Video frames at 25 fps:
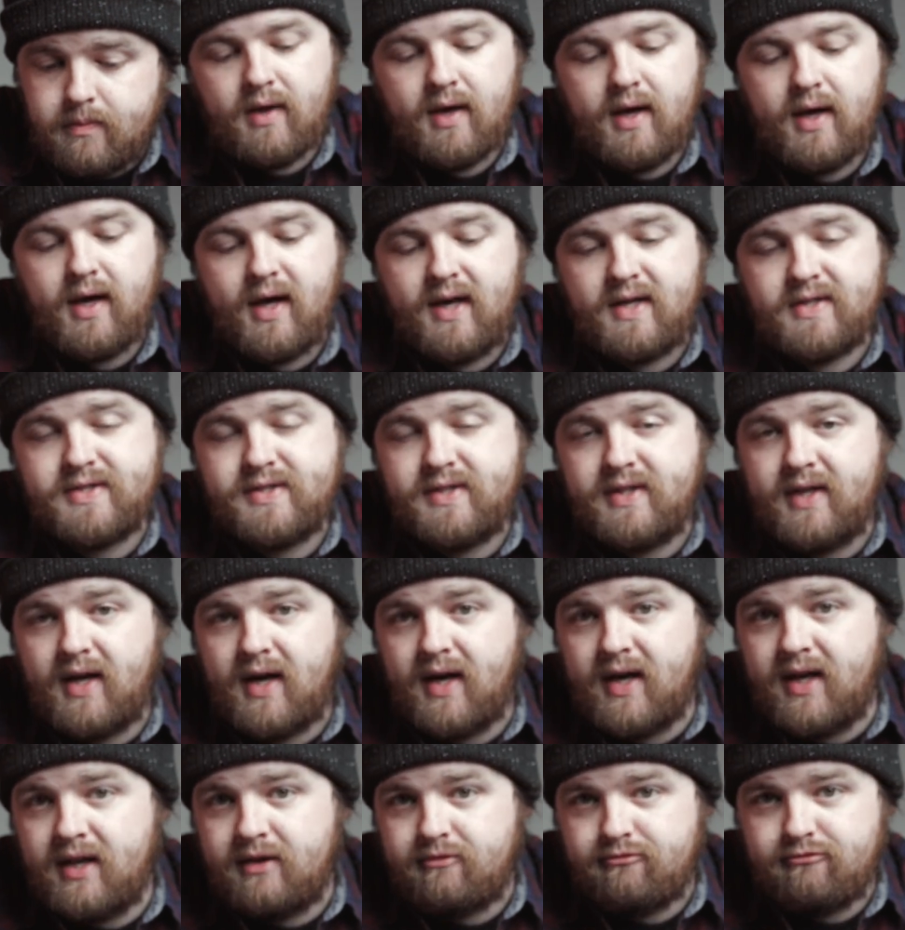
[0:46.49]
It has
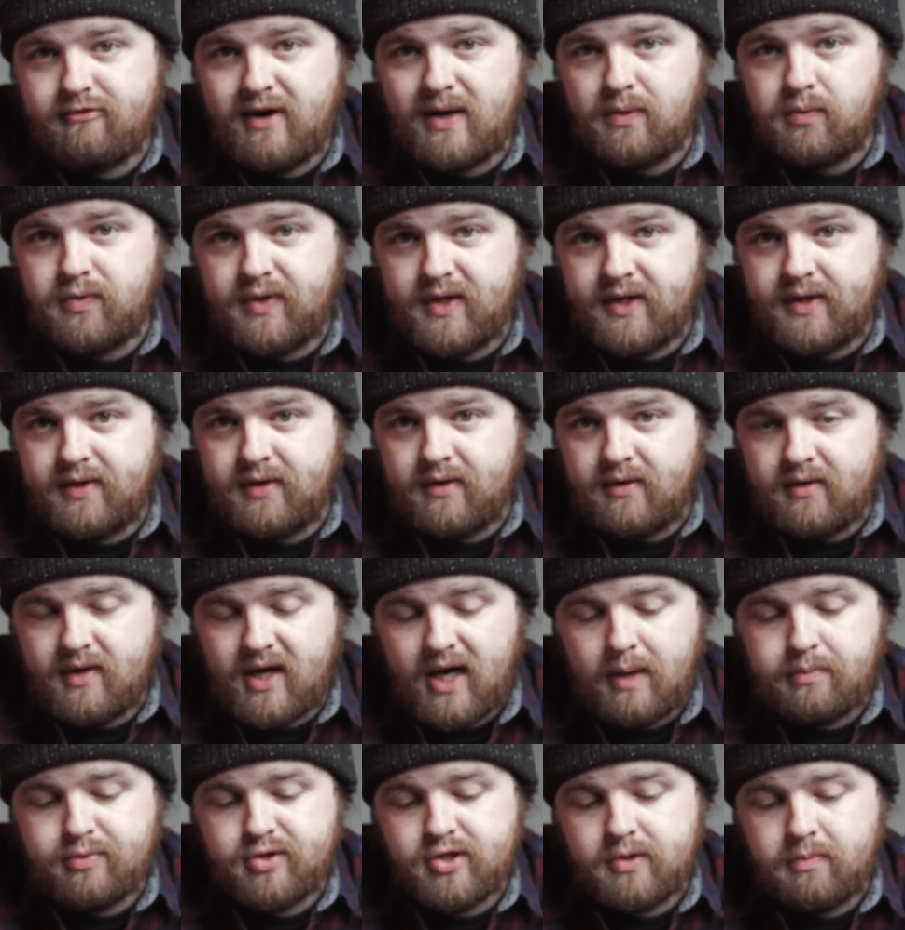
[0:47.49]
9 rounded
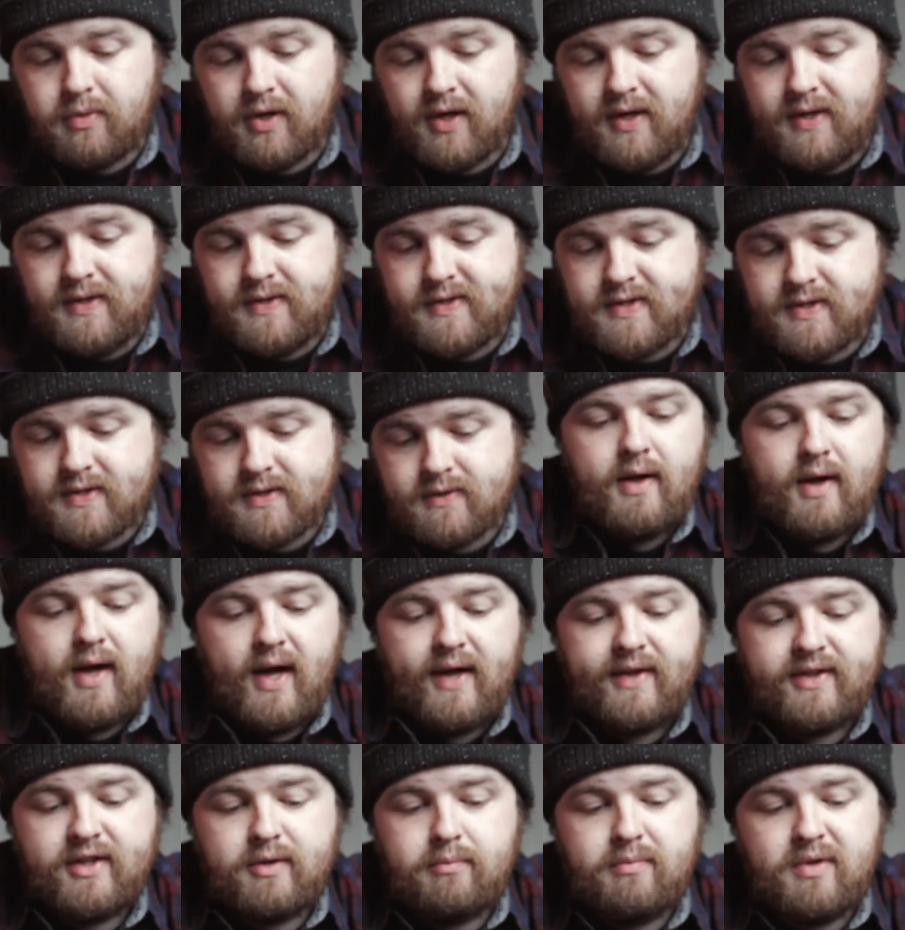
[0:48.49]
aperture blades
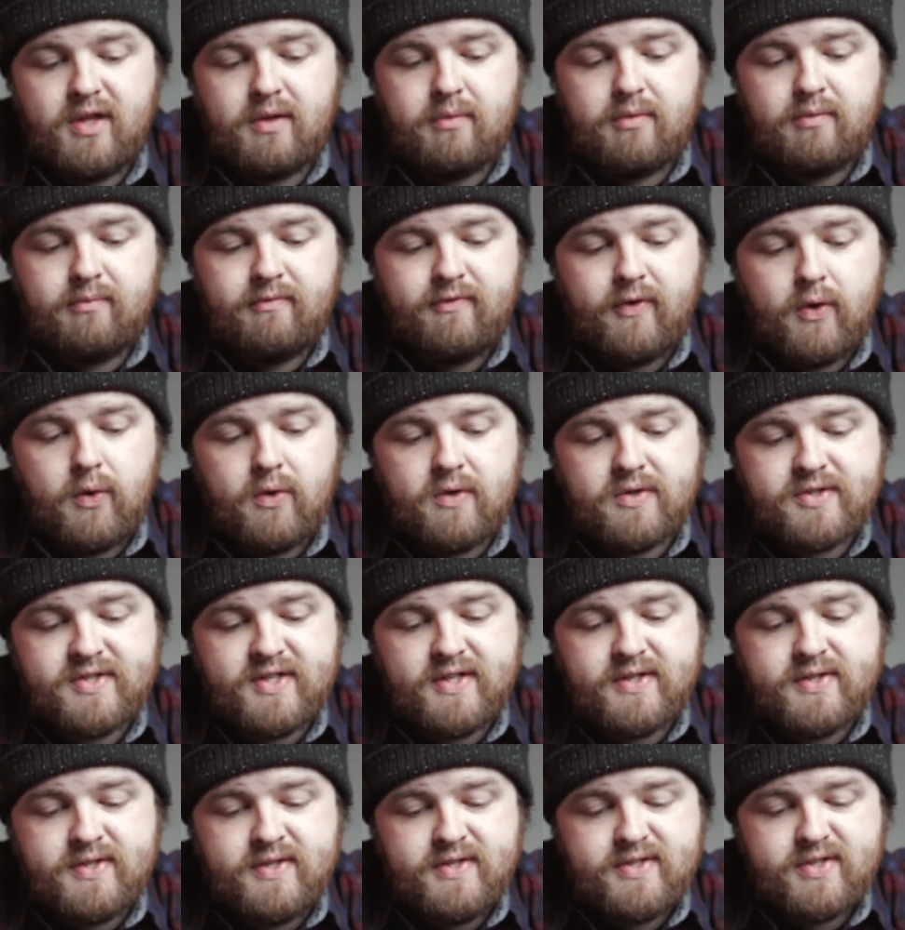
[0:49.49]
and a minimum focus
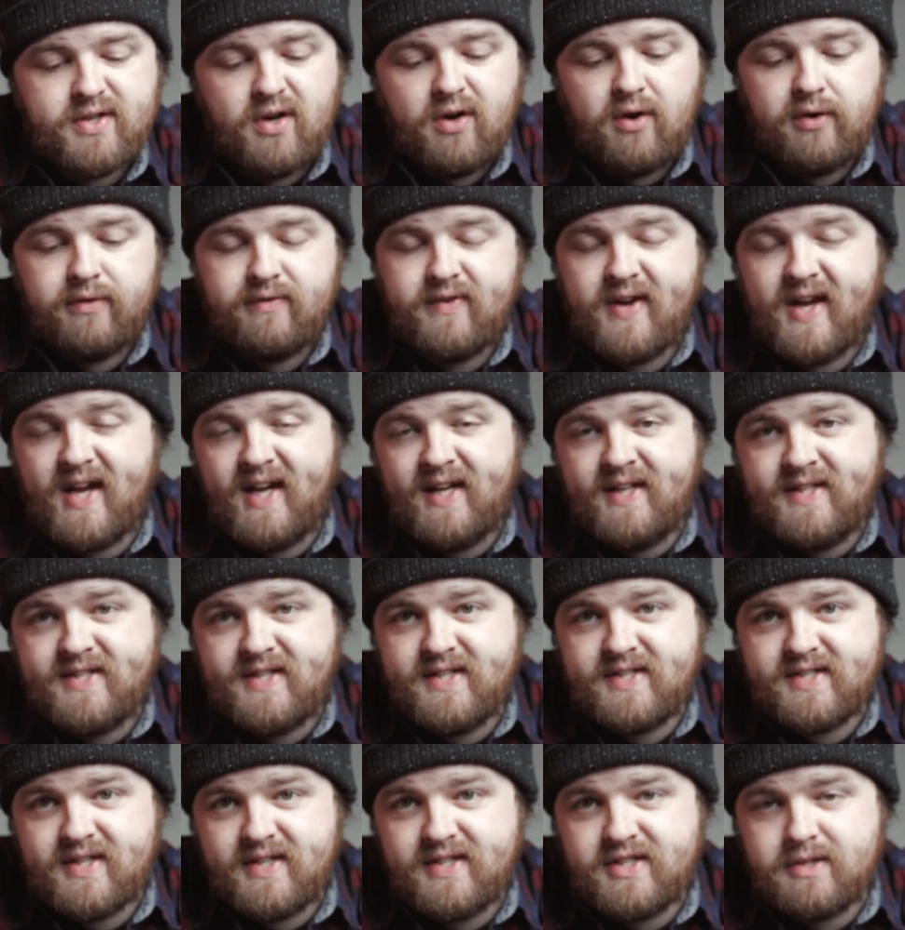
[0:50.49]
distance of
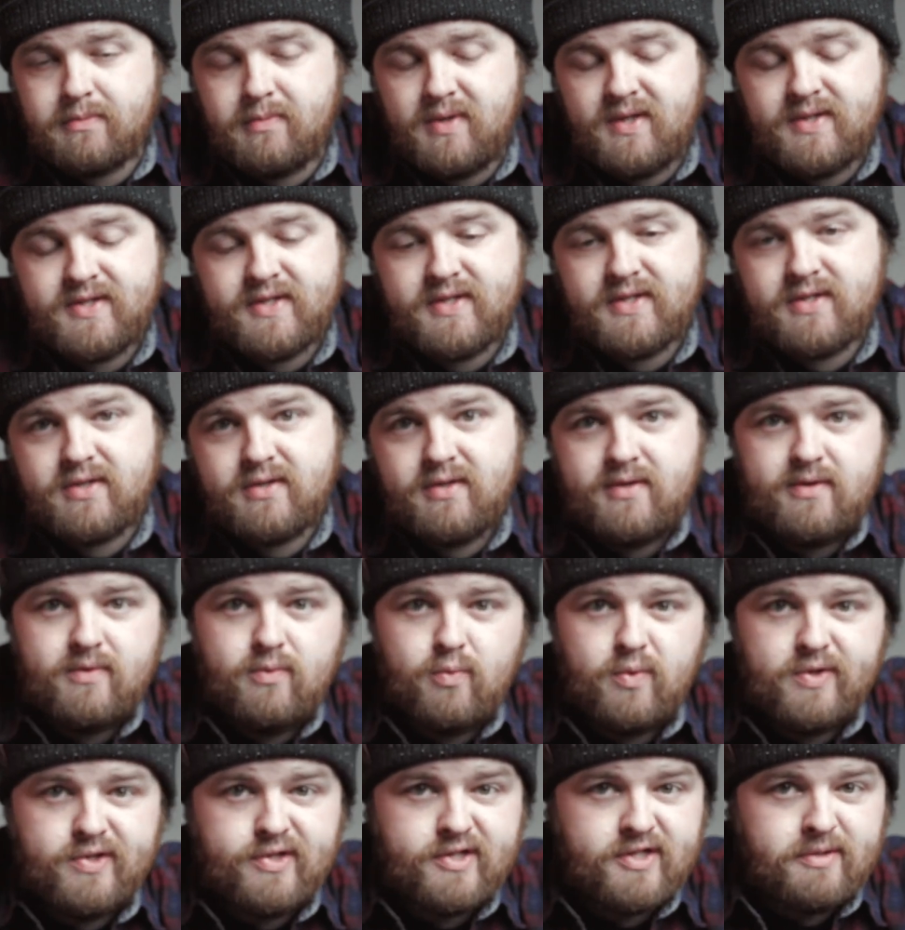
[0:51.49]
80cm,
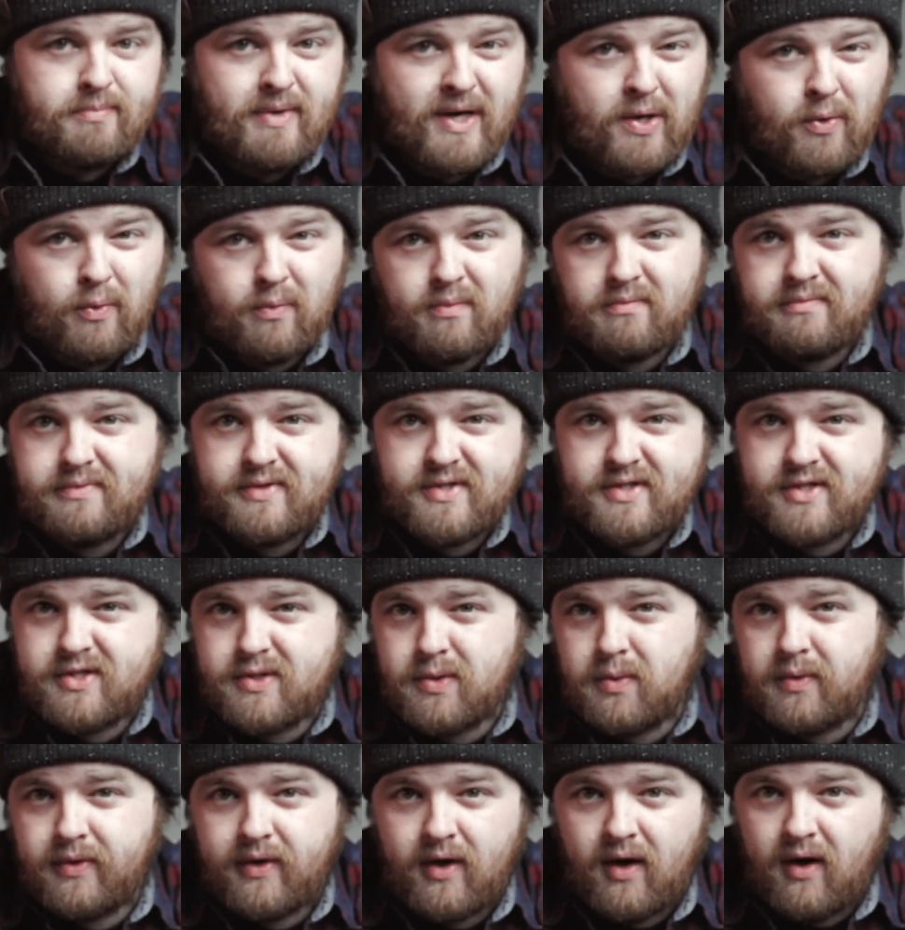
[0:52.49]
which is about
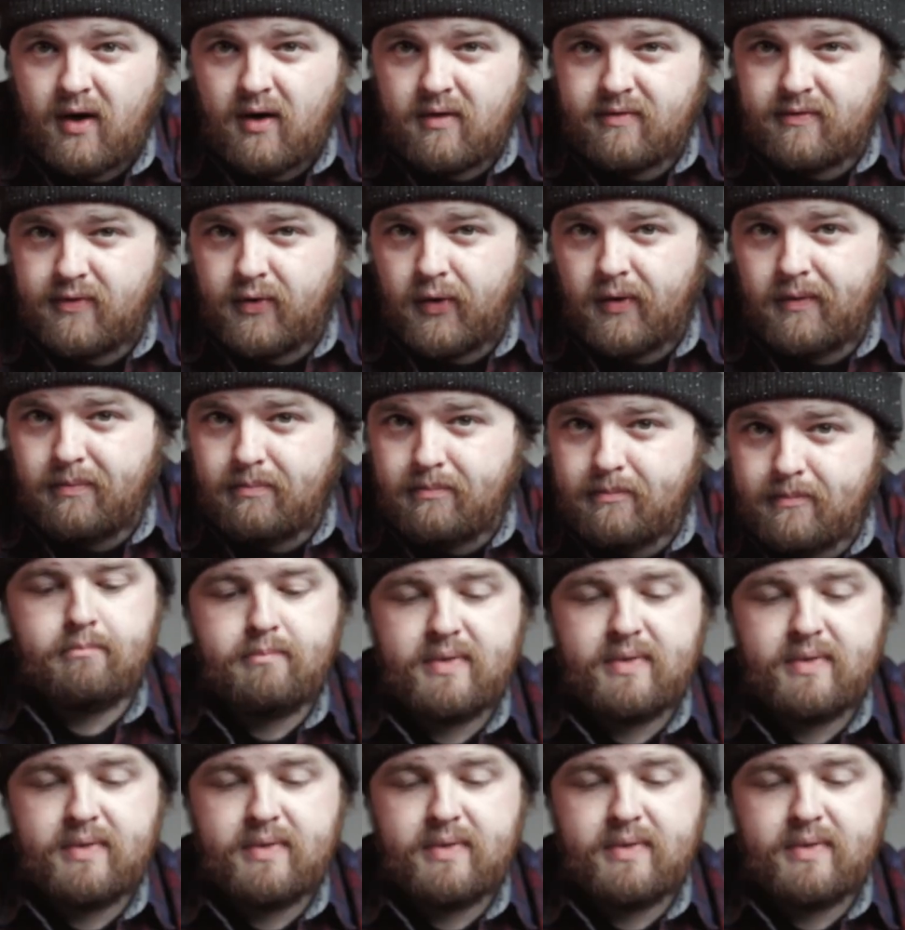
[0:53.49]
2.5 feet.